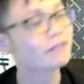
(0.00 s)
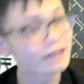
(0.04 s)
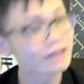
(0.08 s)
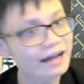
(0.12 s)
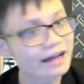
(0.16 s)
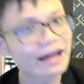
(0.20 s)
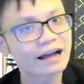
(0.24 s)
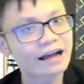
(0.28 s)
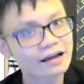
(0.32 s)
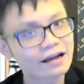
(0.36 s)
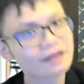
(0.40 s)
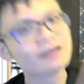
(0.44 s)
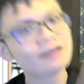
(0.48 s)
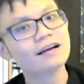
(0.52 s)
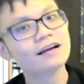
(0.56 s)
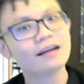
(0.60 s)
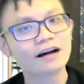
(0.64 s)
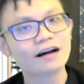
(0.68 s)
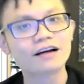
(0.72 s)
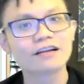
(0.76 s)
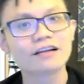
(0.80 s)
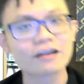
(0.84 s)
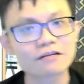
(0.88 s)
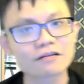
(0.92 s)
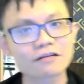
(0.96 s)
lah,
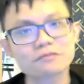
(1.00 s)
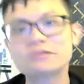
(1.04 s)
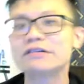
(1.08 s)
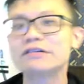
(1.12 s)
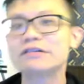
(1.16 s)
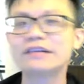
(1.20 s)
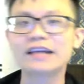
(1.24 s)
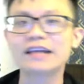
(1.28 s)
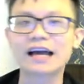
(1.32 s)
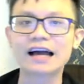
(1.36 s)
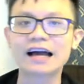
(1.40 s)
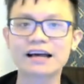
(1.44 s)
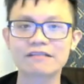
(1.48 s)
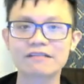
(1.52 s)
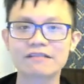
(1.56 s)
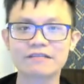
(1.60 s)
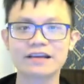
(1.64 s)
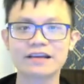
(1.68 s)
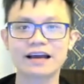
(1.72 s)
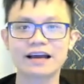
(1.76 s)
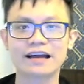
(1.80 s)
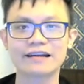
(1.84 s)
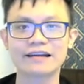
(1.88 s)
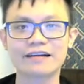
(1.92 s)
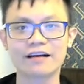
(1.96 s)
a lot of tree
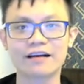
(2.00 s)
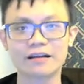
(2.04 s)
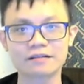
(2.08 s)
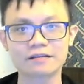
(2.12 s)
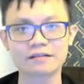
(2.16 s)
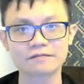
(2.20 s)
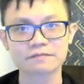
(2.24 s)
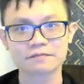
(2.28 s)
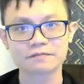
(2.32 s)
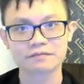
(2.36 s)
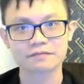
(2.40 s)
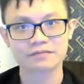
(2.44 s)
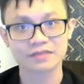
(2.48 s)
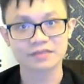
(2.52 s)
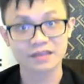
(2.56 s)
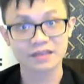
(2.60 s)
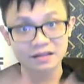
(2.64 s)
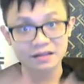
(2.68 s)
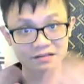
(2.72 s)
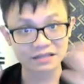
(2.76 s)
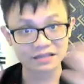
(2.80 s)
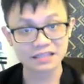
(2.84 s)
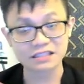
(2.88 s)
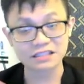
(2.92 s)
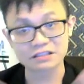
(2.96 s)
we are not
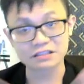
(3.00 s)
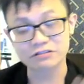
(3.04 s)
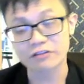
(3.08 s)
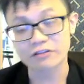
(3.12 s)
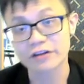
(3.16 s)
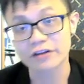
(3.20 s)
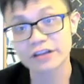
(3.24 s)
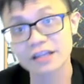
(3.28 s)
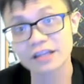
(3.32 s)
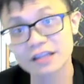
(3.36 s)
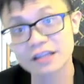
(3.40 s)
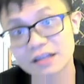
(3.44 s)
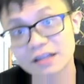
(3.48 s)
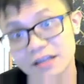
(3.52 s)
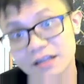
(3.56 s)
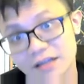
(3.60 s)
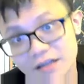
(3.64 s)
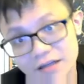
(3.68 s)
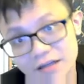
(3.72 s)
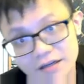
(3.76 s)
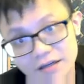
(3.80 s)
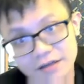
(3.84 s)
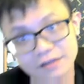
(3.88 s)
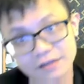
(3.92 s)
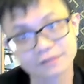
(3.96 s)
destroying
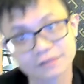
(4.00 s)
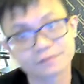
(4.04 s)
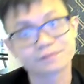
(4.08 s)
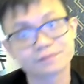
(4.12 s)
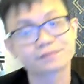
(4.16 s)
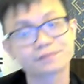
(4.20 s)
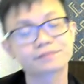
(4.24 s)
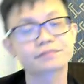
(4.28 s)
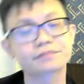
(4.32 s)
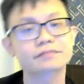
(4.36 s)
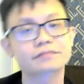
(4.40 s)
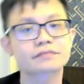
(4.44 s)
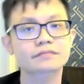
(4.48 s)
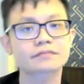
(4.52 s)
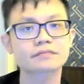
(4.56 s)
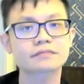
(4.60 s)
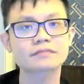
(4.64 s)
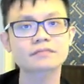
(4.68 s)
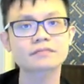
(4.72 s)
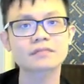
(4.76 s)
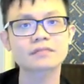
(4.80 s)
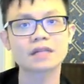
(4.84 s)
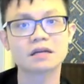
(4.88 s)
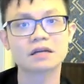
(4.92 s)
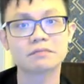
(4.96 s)
the
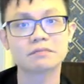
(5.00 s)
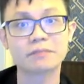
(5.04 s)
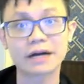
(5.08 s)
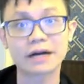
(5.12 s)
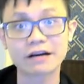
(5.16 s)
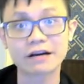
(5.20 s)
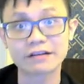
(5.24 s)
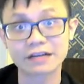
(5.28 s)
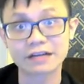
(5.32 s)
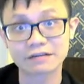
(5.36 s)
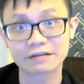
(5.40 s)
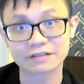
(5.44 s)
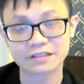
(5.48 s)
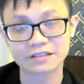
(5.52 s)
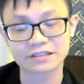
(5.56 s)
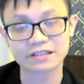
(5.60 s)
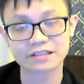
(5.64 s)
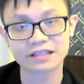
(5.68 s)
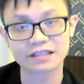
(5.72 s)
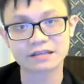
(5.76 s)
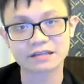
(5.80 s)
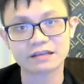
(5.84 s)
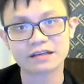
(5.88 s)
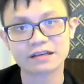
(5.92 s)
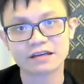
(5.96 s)

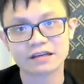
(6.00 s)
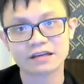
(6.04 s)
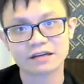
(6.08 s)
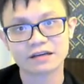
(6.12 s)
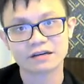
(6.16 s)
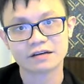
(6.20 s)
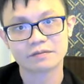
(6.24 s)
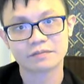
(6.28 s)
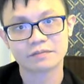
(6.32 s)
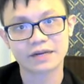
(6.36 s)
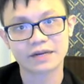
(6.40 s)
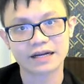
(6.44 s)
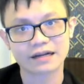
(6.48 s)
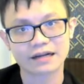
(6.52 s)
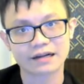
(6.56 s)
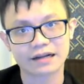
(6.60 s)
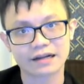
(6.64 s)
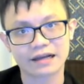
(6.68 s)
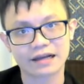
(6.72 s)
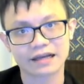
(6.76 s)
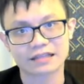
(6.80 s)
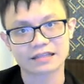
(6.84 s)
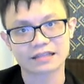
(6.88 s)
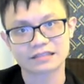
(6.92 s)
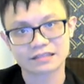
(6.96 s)
biodiversity. But
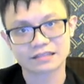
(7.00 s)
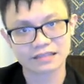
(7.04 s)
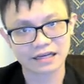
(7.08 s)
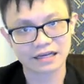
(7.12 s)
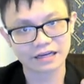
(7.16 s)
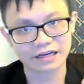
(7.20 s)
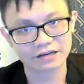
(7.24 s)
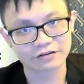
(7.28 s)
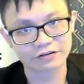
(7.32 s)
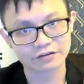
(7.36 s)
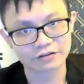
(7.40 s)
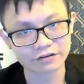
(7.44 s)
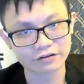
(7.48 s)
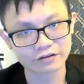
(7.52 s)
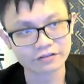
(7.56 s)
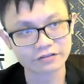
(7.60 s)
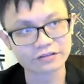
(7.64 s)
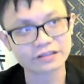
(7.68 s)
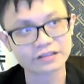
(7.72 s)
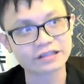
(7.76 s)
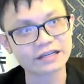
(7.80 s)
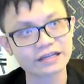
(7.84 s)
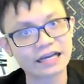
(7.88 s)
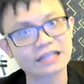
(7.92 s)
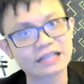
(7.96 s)
as I grow
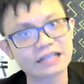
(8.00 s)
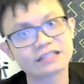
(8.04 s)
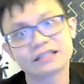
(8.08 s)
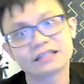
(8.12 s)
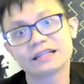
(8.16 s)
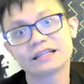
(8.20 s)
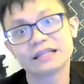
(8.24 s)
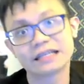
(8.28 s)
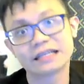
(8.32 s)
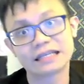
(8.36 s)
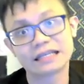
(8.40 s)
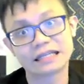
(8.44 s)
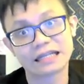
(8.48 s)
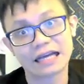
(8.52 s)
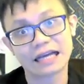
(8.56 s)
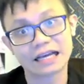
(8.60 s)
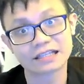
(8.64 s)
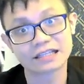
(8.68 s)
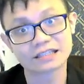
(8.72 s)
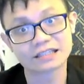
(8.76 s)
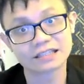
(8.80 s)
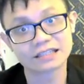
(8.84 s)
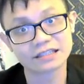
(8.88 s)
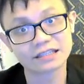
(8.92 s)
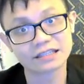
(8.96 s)
older, it
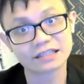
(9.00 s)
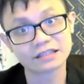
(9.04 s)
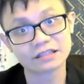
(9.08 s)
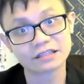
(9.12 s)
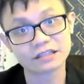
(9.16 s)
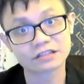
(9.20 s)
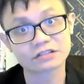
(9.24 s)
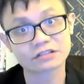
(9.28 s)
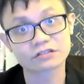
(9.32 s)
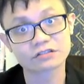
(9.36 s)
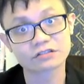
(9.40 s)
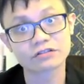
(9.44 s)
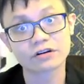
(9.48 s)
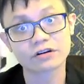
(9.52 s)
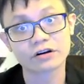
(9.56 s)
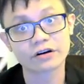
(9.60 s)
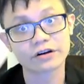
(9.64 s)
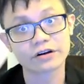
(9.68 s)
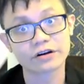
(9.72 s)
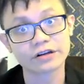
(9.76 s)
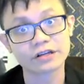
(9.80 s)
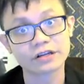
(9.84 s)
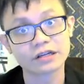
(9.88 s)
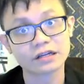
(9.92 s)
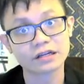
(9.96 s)
actually
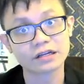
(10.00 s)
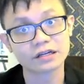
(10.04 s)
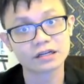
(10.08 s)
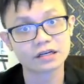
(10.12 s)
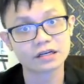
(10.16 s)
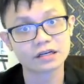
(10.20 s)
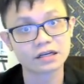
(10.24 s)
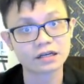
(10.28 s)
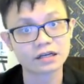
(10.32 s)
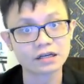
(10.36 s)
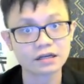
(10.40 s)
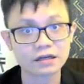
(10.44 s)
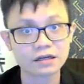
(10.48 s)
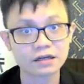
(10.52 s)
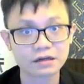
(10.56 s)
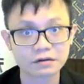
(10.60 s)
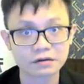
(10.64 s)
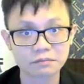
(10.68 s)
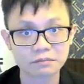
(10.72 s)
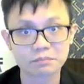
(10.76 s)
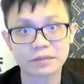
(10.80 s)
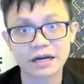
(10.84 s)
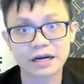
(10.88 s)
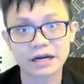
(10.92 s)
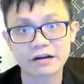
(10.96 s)
destroy the
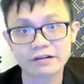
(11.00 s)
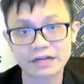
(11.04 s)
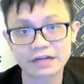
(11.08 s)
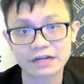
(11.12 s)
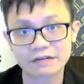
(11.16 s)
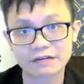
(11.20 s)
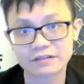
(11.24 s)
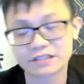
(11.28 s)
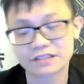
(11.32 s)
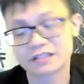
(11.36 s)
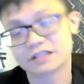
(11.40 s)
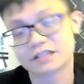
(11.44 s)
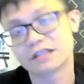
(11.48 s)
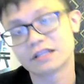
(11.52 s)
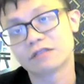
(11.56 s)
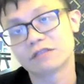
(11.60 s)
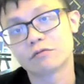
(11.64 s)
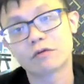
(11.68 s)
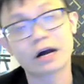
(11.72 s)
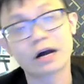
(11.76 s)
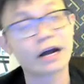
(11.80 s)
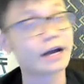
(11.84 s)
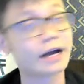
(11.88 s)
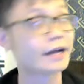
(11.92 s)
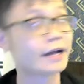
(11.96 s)
biodiversity.
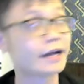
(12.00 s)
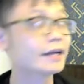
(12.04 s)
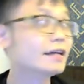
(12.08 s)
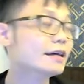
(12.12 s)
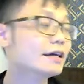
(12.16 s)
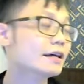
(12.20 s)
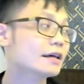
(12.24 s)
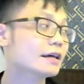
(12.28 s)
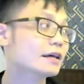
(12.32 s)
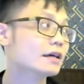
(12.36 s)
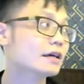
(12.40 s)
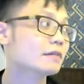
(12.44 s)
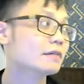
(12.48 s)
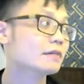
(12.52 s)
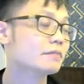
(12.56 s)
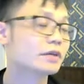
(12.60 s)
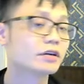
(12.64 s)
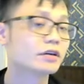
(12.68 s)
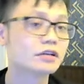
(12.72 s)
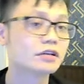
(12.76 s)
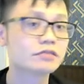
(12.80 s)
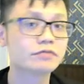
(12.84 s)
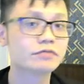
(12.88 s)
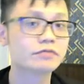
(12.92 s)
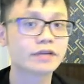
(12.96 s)
Why?
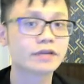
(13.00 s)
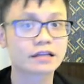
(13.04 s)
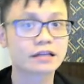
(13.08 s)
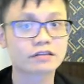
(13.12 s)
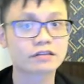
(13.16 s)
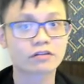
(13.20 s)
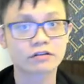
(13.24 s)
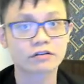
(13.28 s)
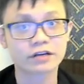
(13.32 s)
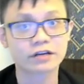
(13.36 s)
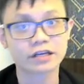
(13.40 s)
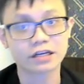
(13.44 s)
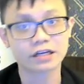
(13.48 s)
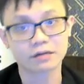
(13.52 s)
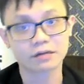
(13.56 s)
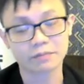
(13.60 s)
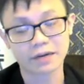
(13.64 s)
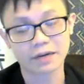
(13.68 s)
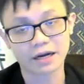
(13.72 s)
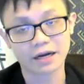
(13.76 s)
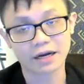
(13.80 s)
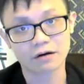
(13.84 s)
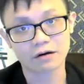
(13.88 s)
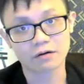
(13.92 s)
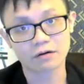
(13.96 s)
Because we are talking
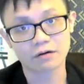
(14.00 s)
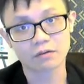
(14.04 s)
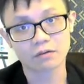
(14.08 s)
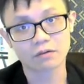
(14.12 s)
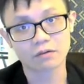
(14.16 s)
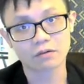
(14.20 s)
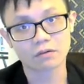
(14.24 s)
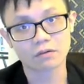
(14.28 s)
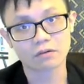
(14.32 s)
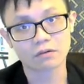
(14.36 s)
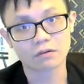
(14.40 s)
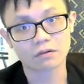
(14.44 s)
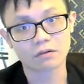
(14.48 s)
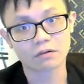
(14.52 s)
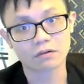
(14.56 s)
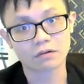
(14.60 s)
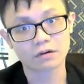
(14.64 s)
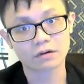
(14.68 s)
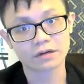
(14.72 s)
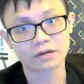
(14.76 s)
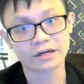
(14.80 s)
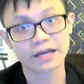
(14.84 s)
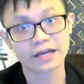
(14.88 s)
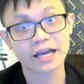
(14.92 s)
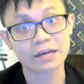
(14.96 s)
about
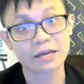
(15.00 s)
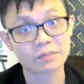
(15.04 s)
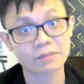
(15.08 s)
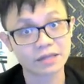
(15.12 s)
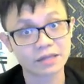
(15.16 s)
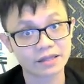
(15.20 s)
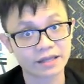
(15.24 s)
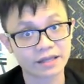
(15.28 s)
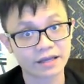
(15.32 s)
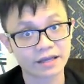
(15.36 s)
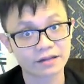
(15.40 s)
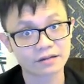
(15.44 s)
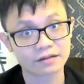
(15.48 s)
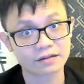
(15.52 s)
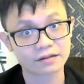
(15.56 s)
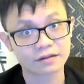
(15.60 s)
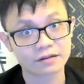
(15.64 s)
the habitat.